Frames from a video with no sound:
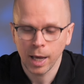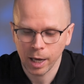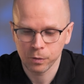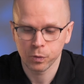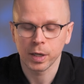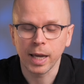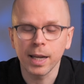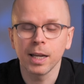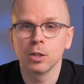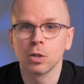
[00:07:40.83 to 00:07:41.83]
and
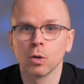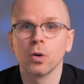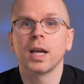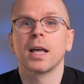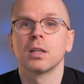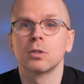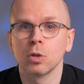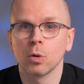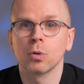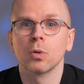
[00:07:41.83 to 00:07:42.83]
forgetting to look at the
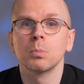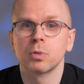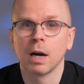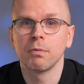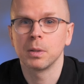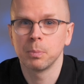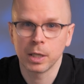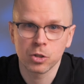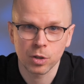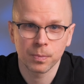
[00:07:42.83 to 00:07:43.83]
total profit
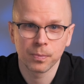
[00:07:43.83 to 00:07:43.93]
picture.